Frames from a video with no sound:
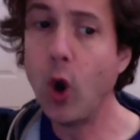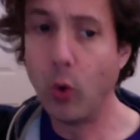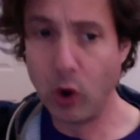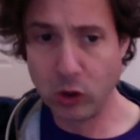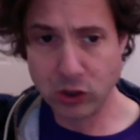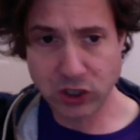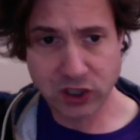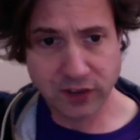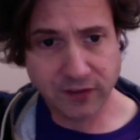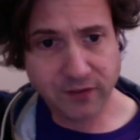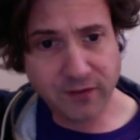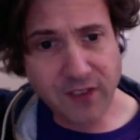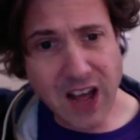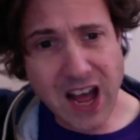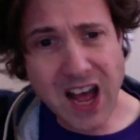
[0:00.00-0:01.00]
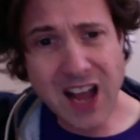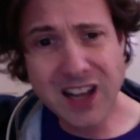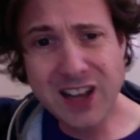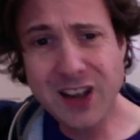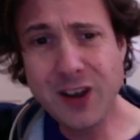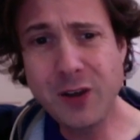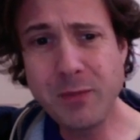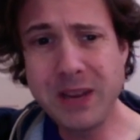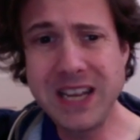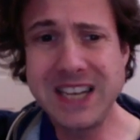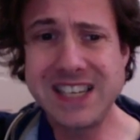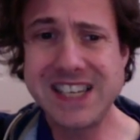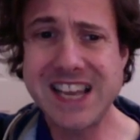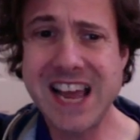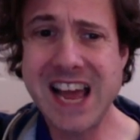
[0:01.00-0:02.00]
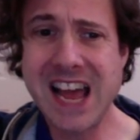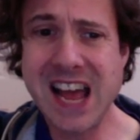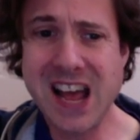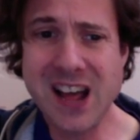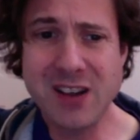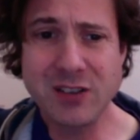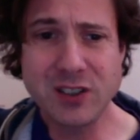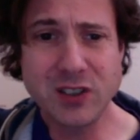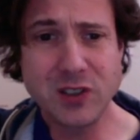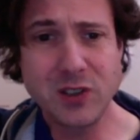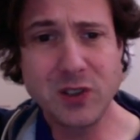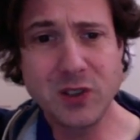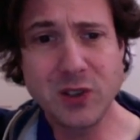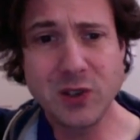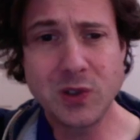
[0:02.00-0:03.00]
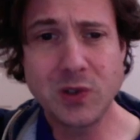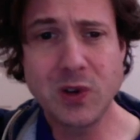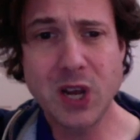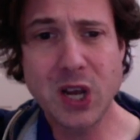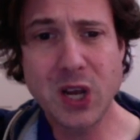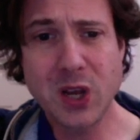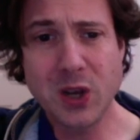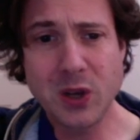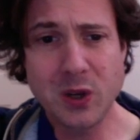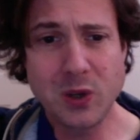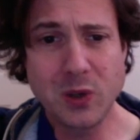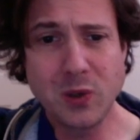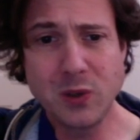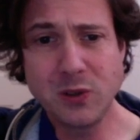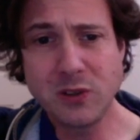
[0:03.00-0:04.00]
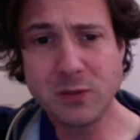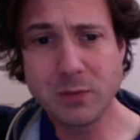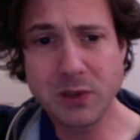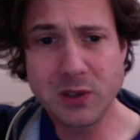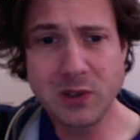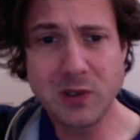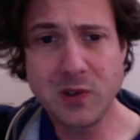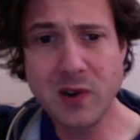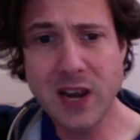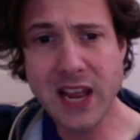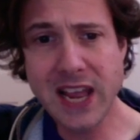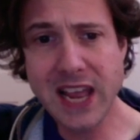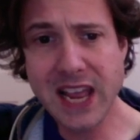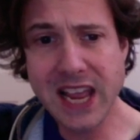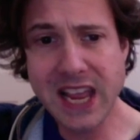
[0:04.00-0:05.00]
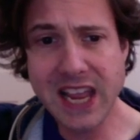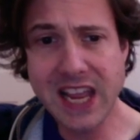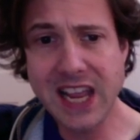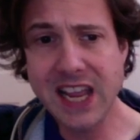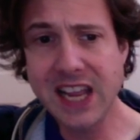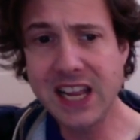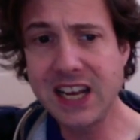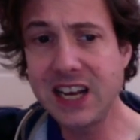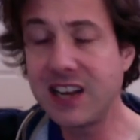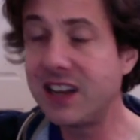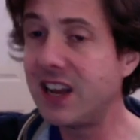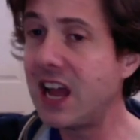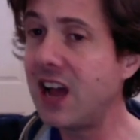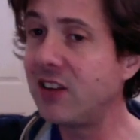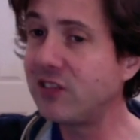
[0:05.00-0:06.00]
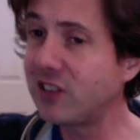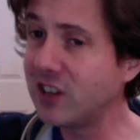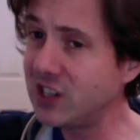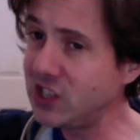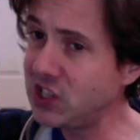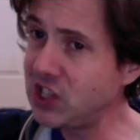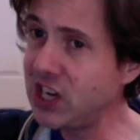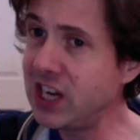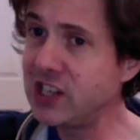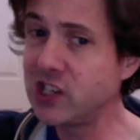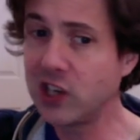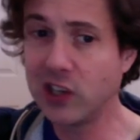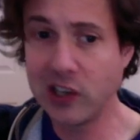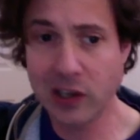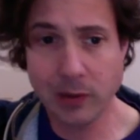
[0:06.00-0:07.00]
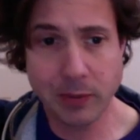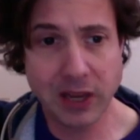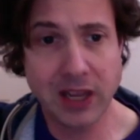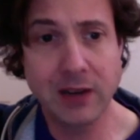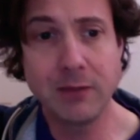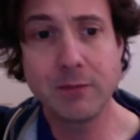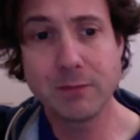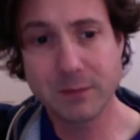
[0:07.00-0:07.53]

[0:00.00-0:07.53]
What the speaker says: Won't you follow me down to the Rose Parade? And now it's going to change a little bit.